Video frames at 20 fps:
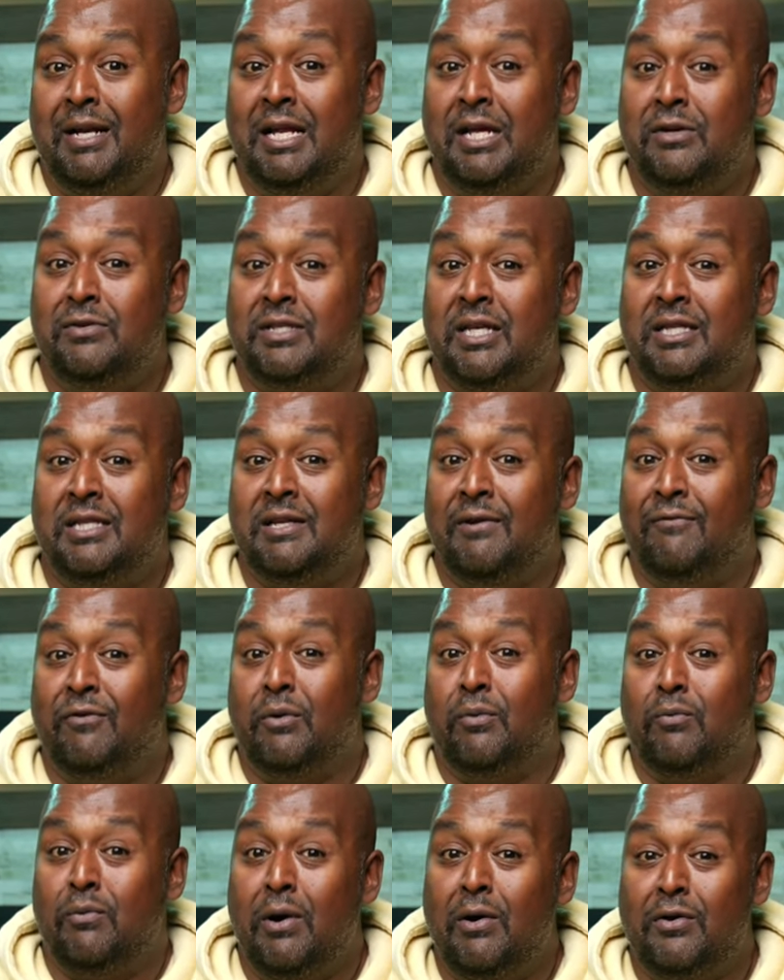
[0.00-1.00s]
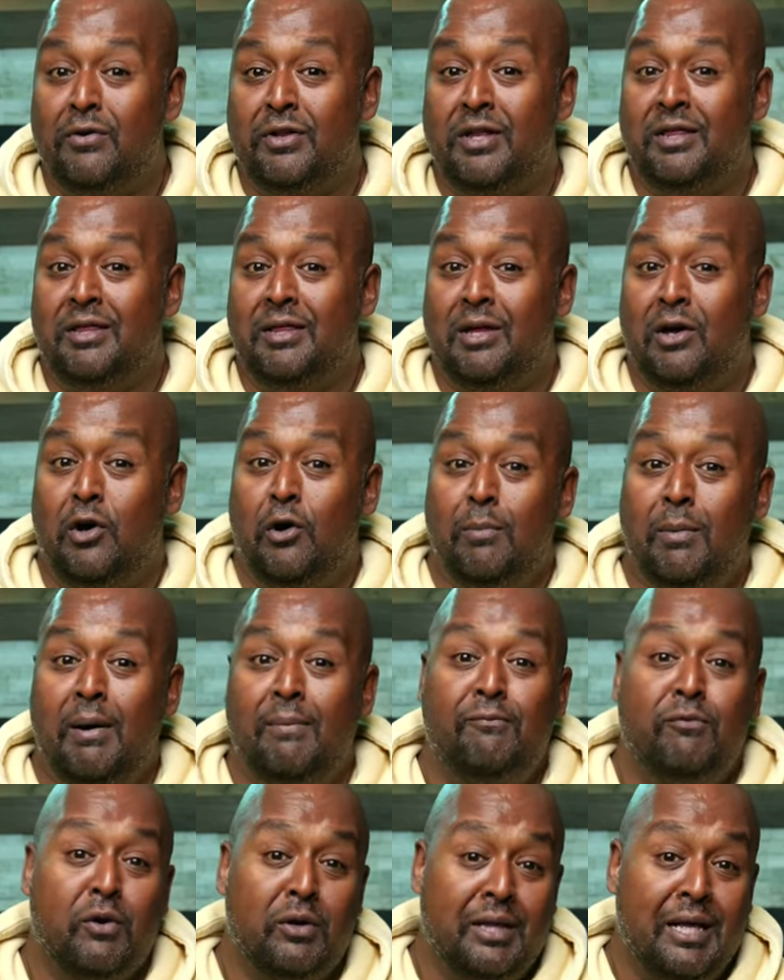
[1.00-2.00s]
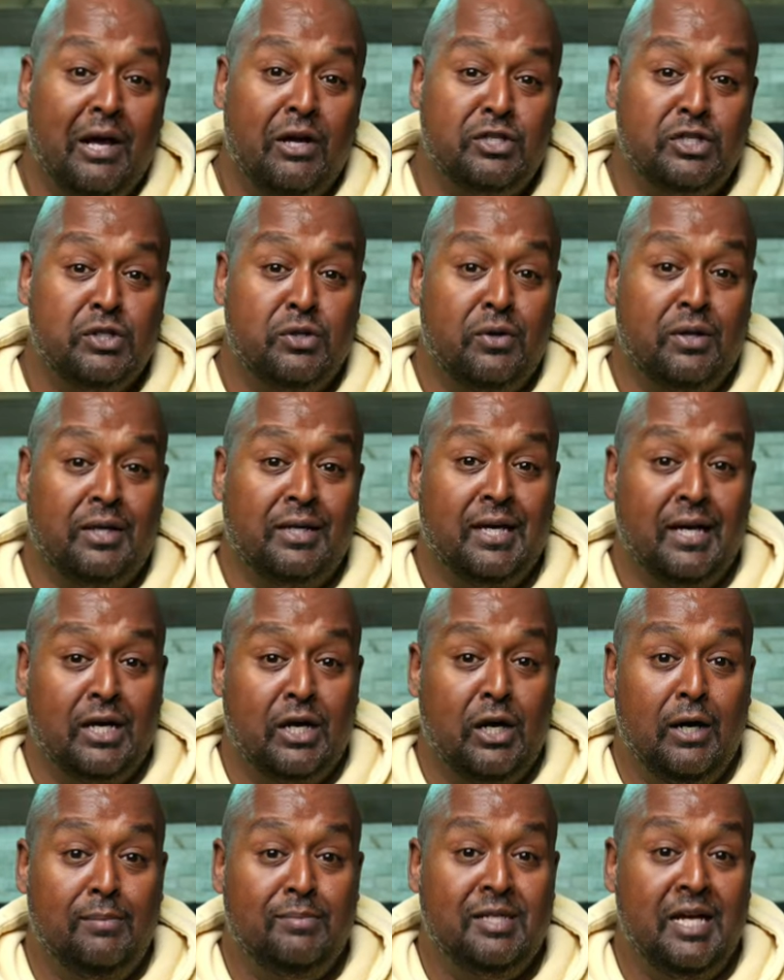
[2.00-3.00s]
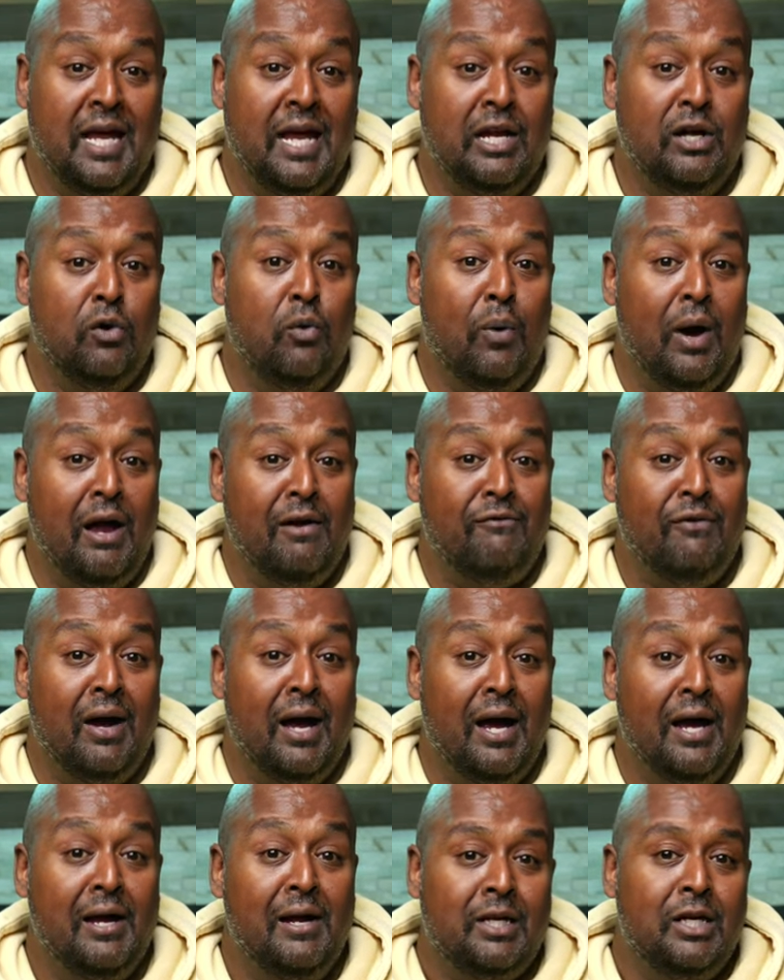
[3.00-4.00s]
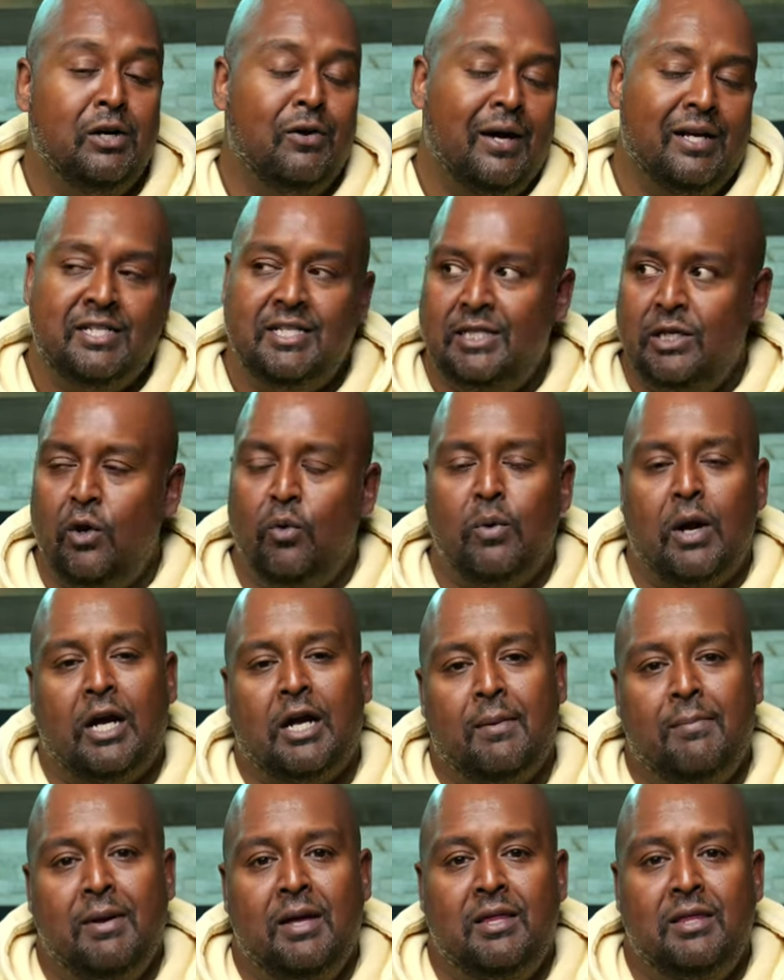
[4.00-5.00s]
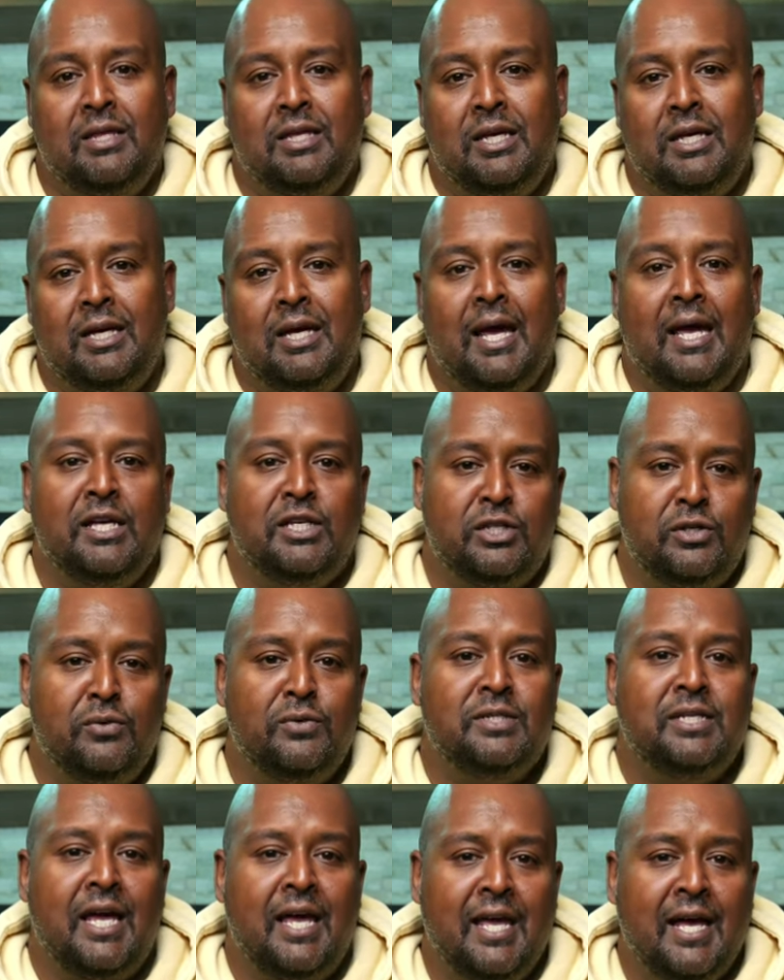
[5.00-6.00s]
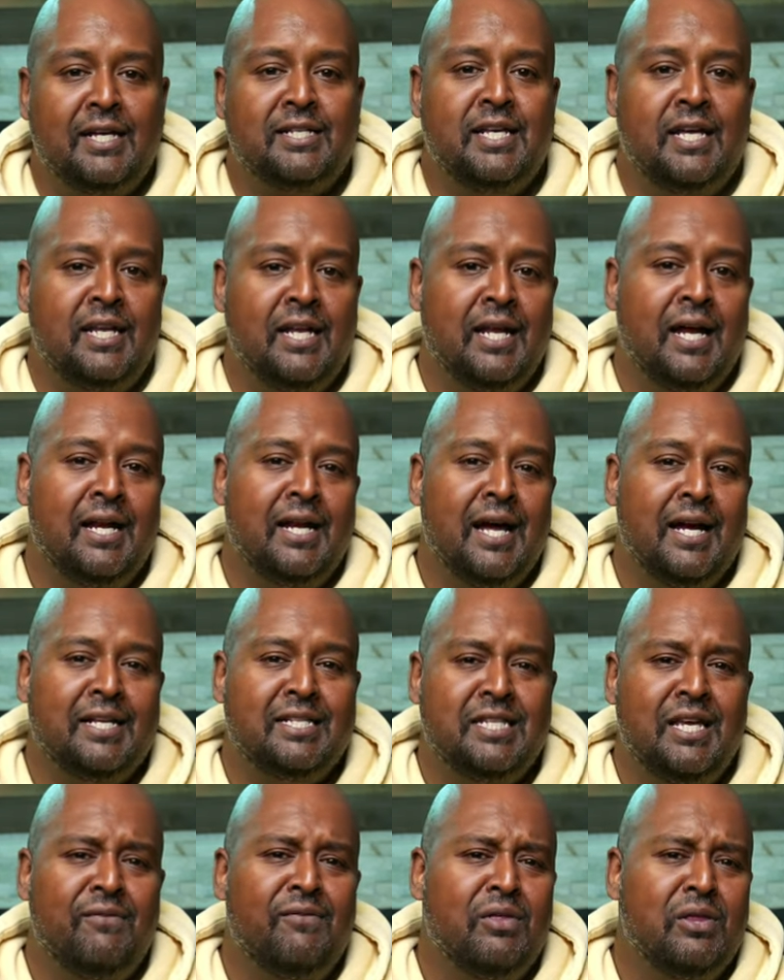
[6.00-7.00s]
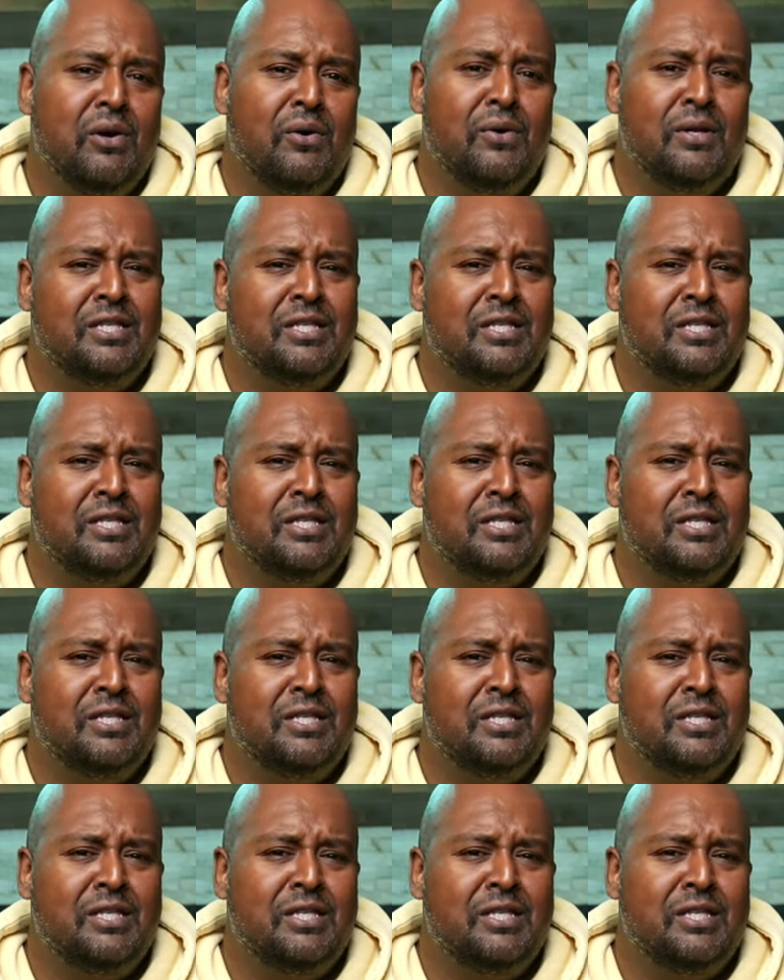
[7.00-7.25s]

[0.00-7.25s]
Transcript: would be to use a different router than the HomeHub 4000 or the GigaHub to handle Wi-Fi. You know, I still recommend the ASUS AX89X even